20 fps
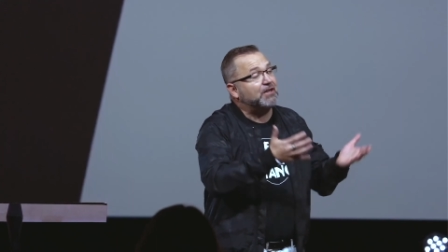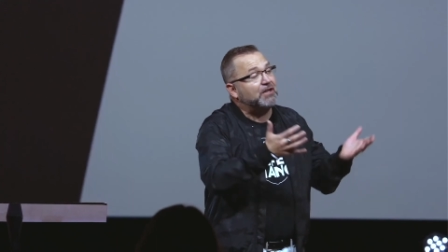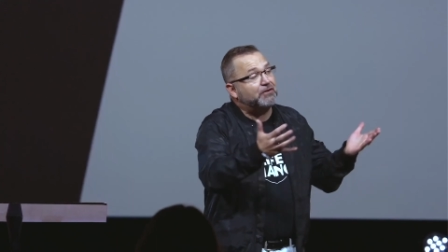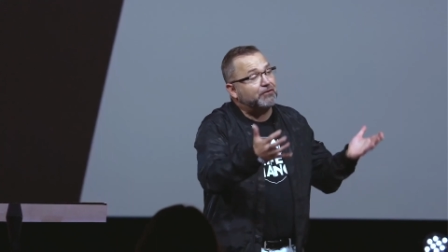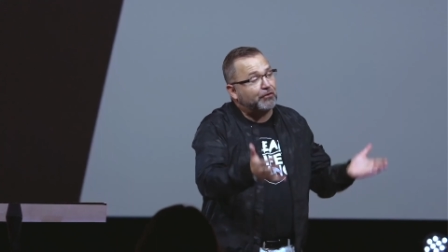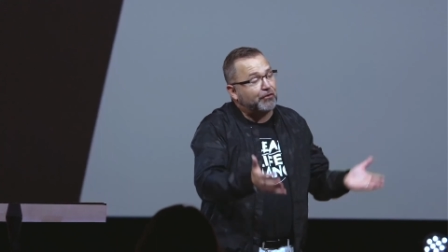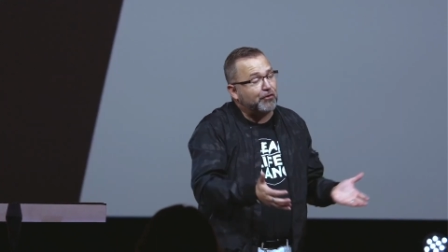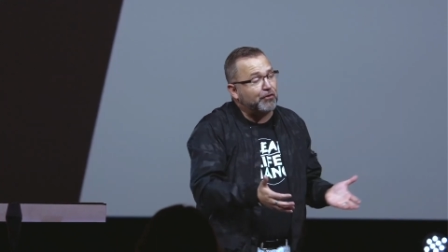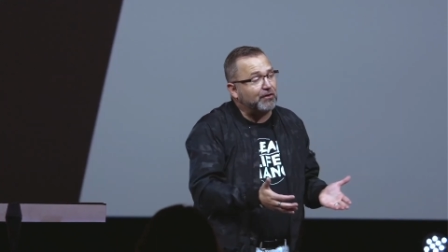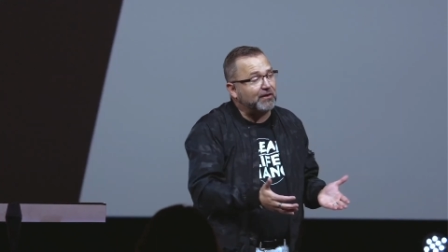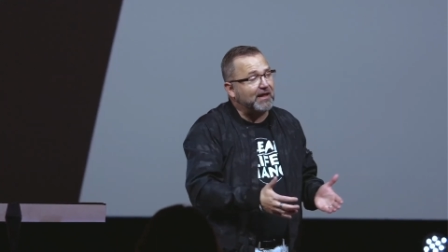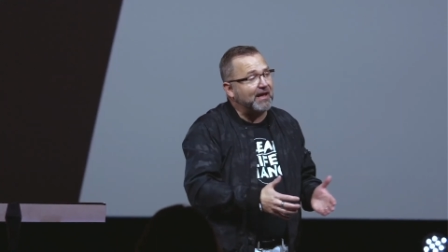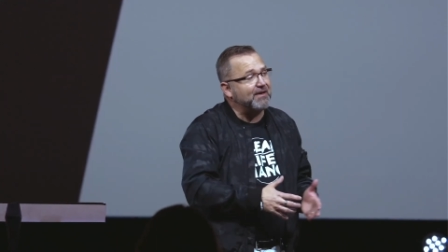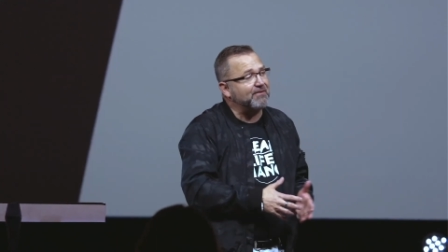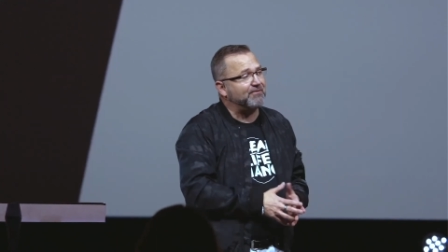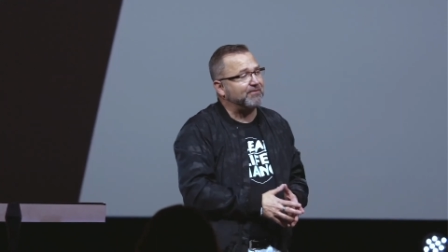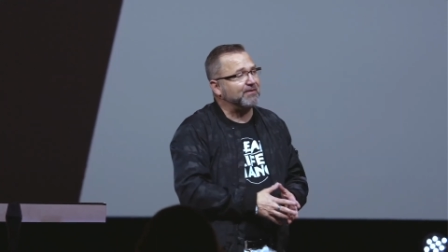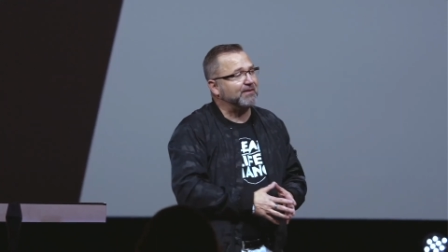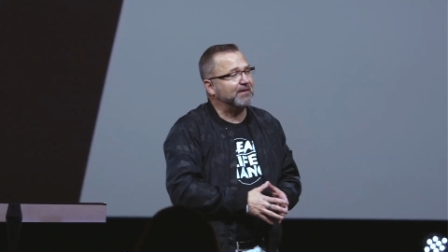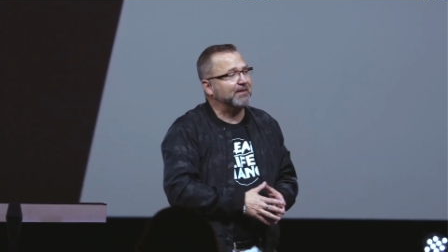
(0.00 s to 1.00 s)
eternal
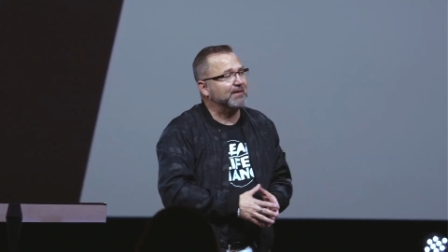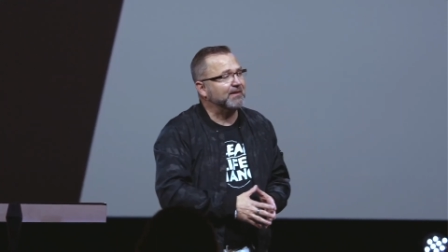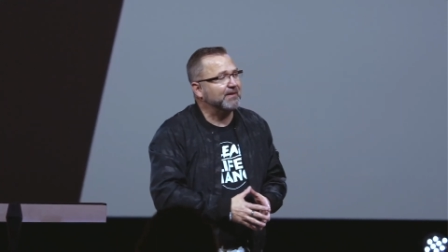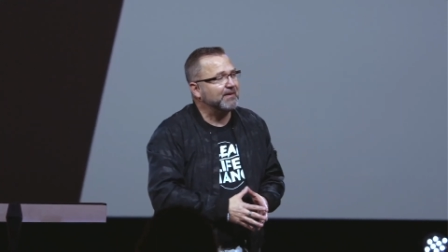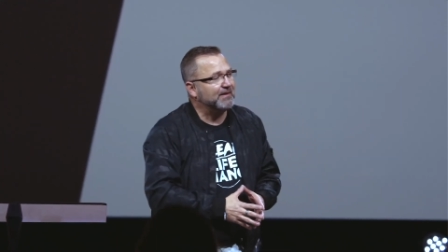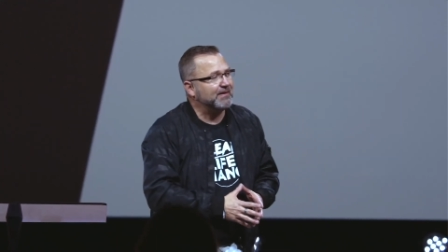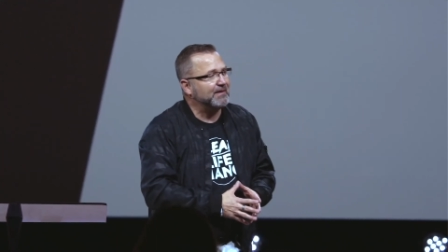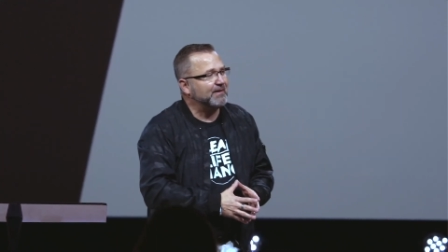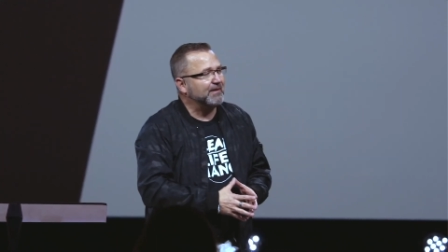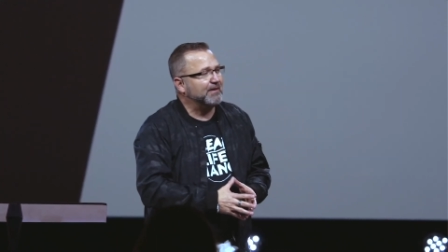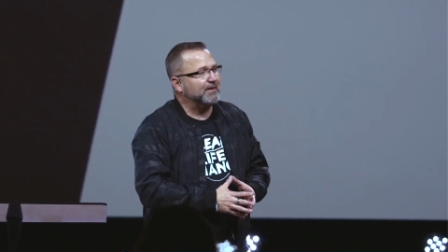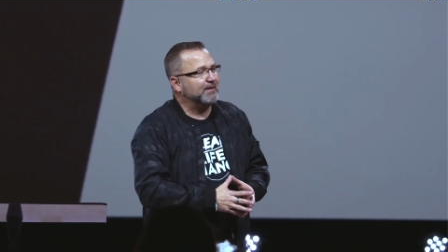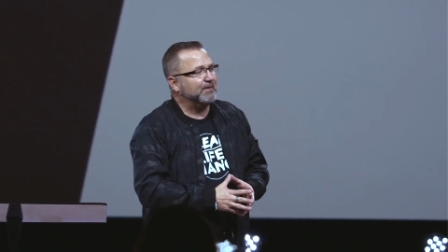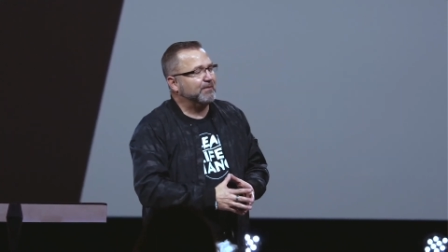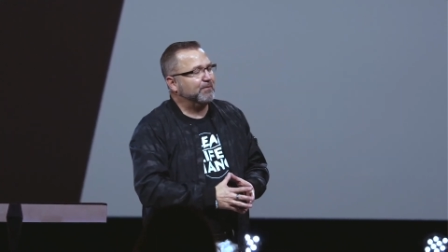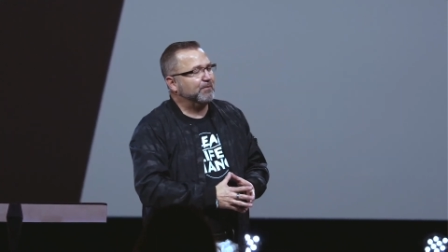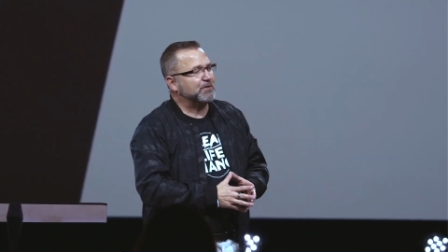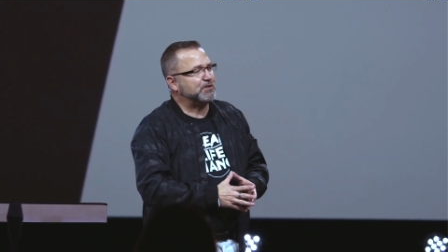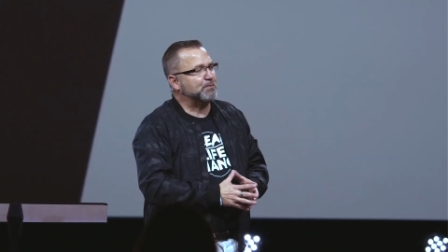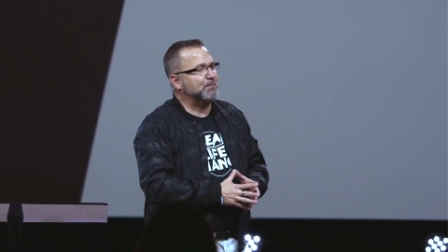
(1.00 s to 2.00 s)

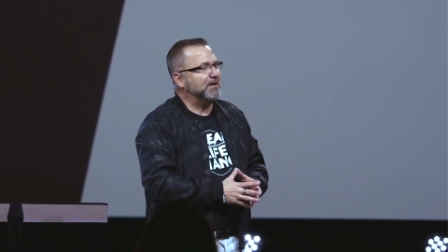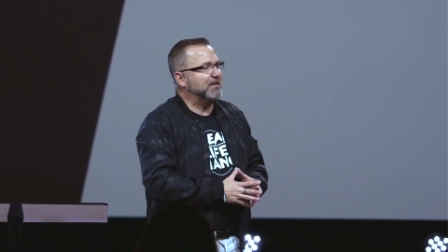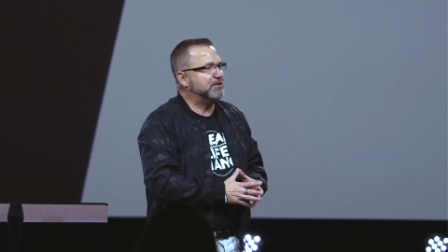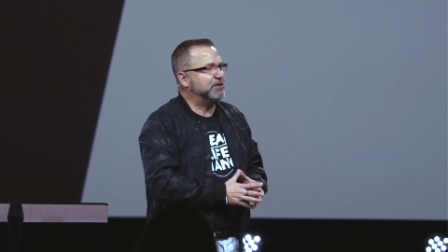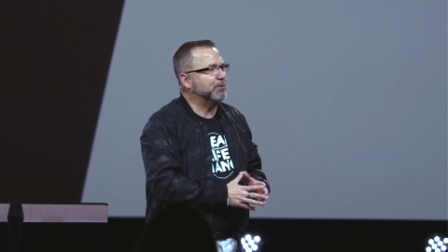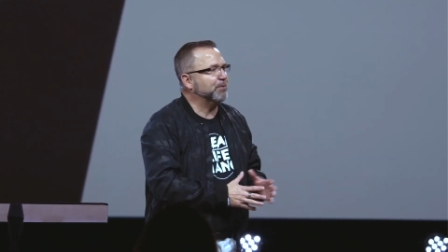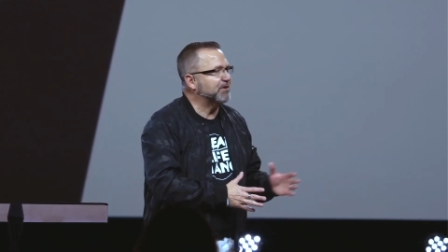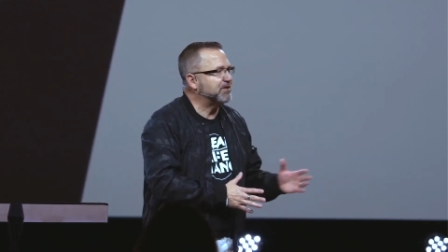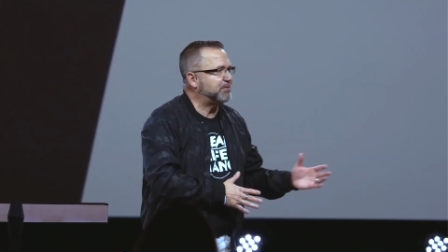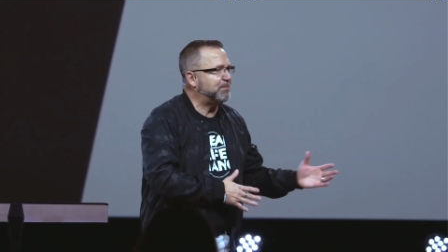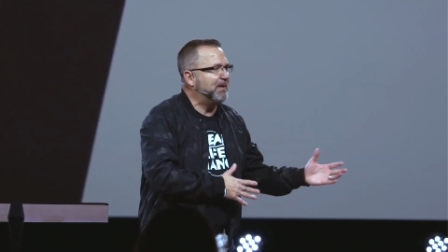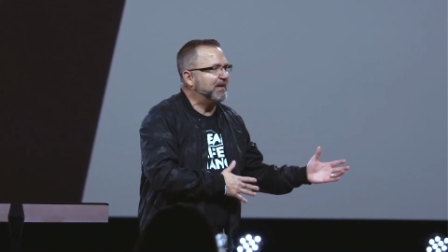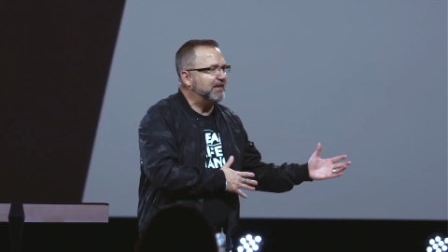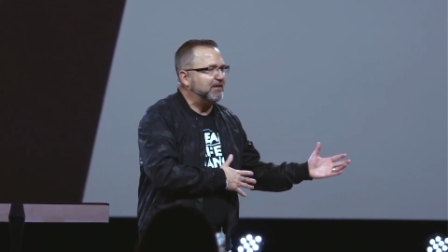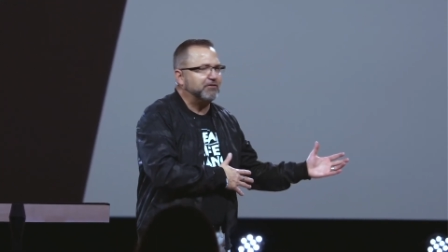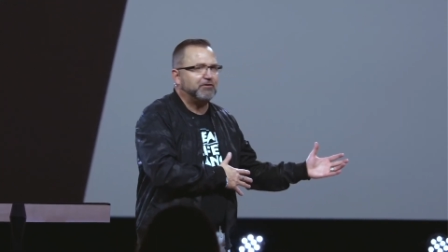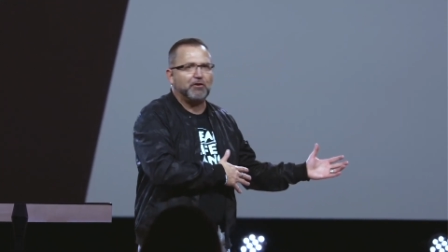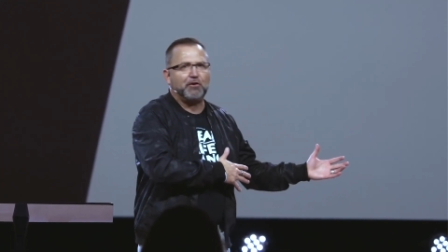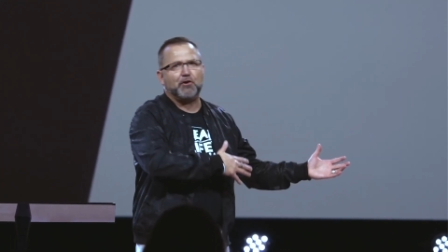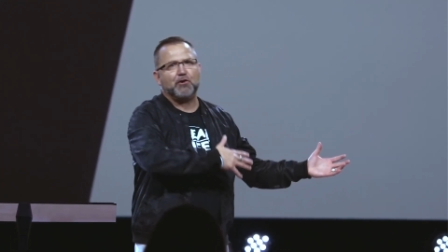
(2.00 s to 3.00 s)
life, which means you will spend
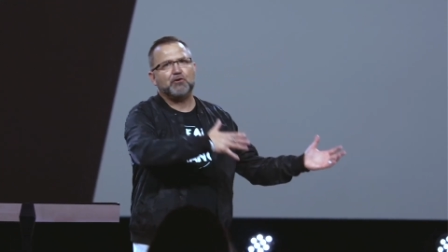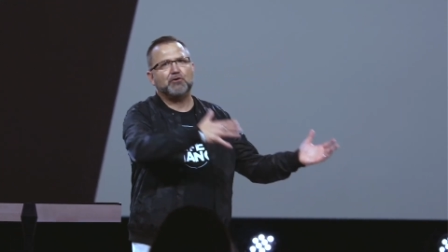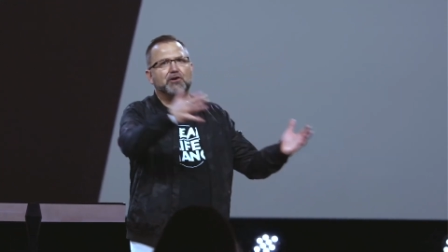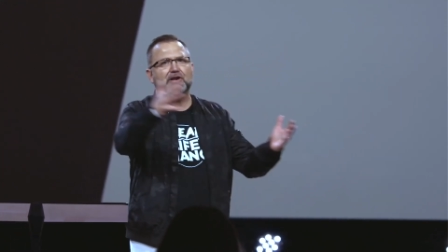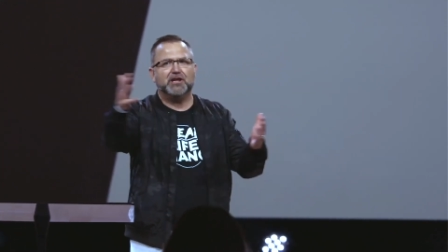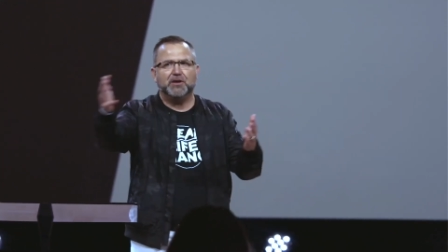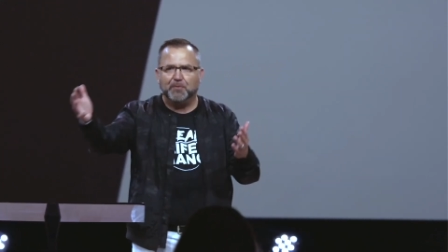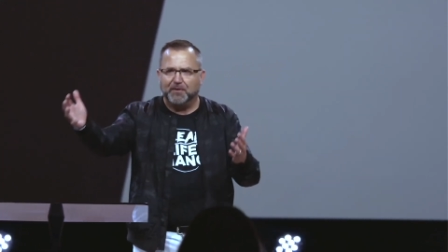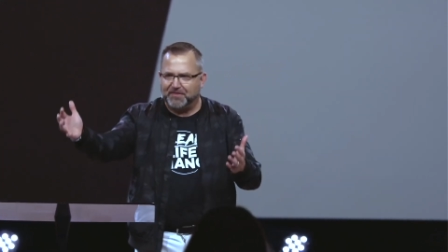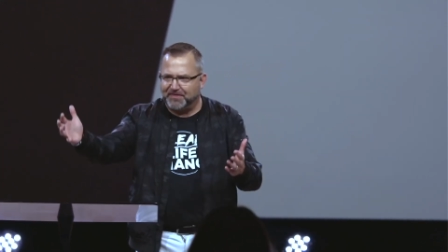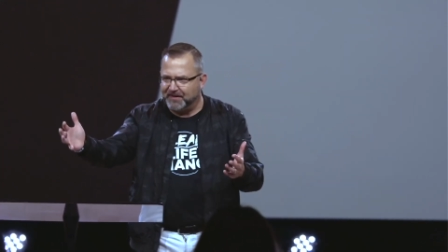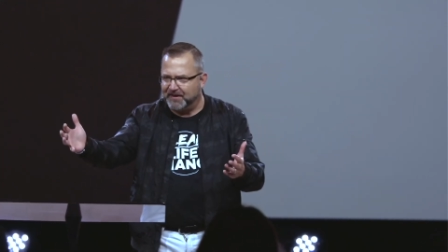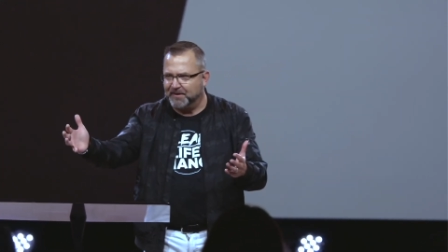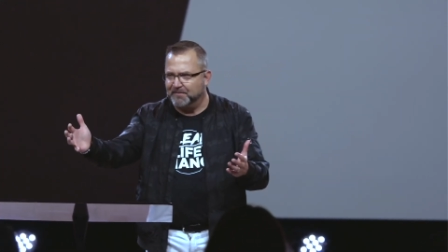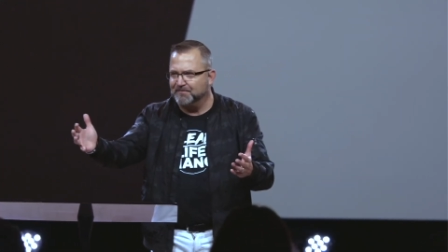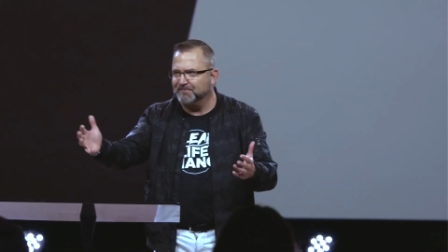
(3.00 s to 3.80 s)
eternity with Him.